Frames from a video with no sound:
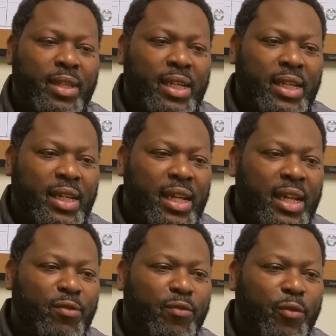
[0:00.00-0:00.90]
In
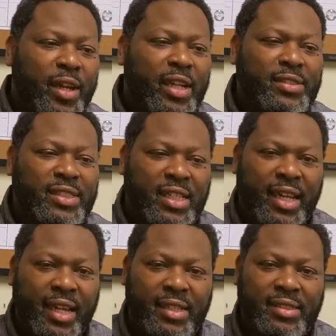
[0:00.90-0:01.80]
Frieza's
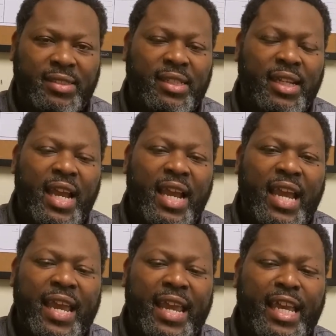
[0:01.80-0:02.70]
case,
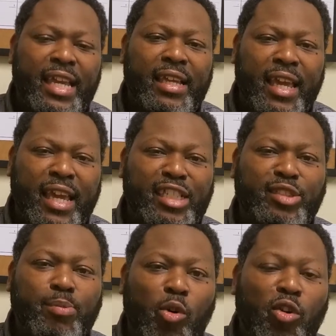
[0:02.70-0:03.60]
his
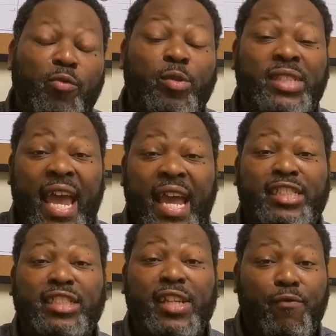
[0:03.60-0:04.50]
motive was actually
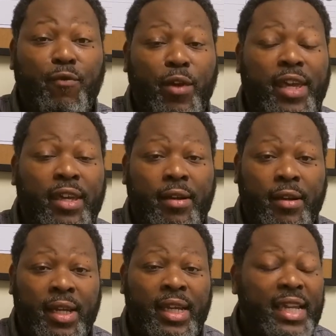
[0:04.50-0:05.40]
fear.
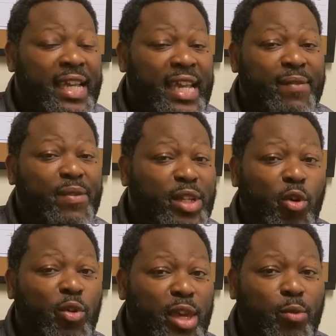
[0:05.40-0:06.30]
Even though he
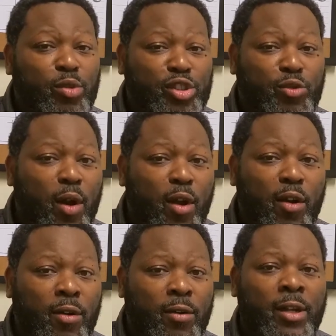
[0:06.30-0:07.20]
was
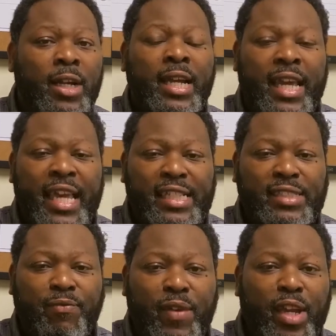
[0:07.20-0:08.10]
strong, his
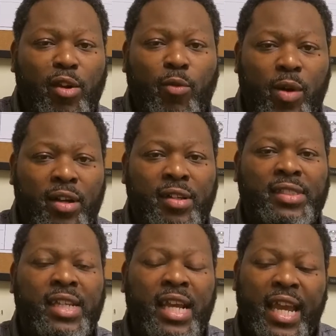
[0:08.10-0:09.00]
fear was
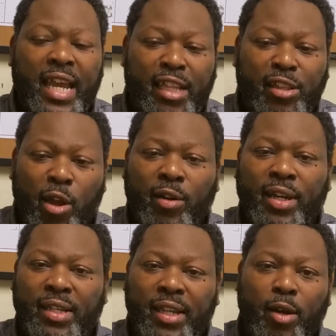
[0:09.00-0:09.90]
he thought that
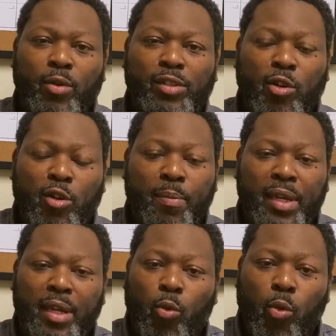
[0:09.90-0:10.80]
there was going to be
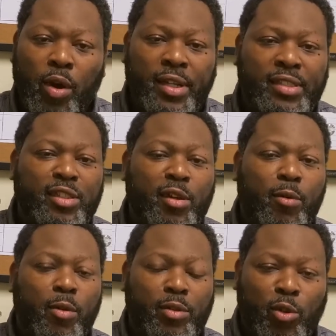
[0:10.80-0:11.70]
one to
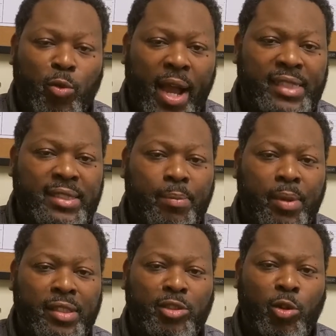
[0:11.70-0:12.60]
rise above
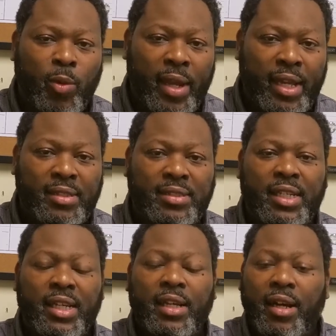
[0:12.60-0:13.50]
the ranks
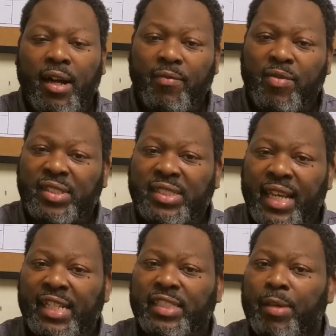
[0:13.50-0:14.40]
of the Saiyans
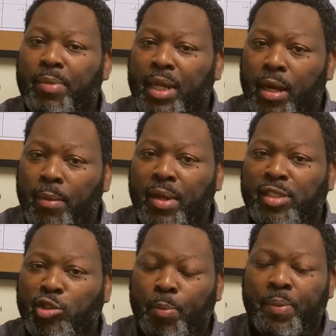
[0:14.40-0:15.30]
and become a
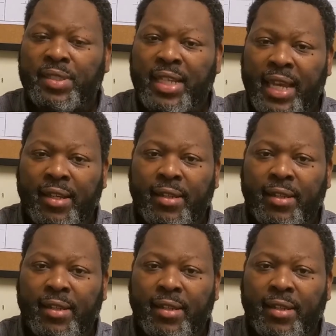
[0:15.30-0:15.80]
Super Saiyan.